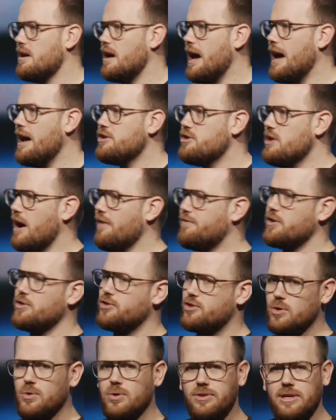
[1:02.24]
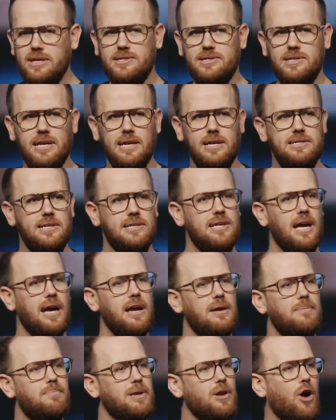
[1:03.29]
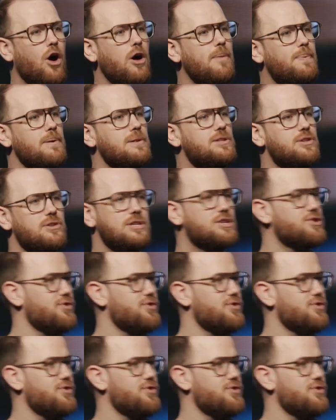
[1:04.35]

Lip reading: hey, you have to do all these things. It's, hey, be open to the